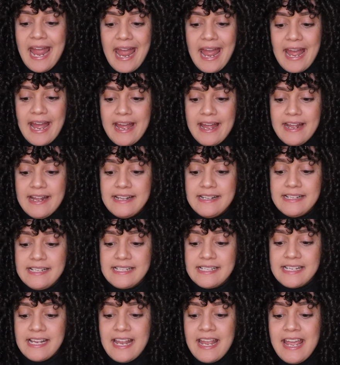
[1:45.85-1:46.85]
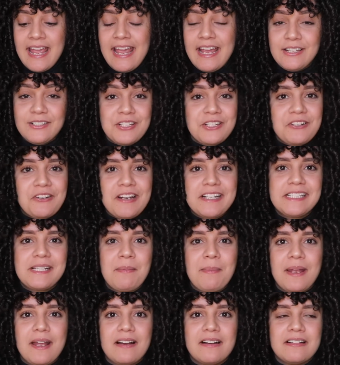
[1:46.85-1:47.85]
And it's just crazy
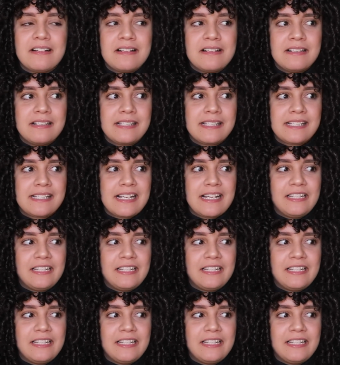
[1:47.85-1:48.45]
because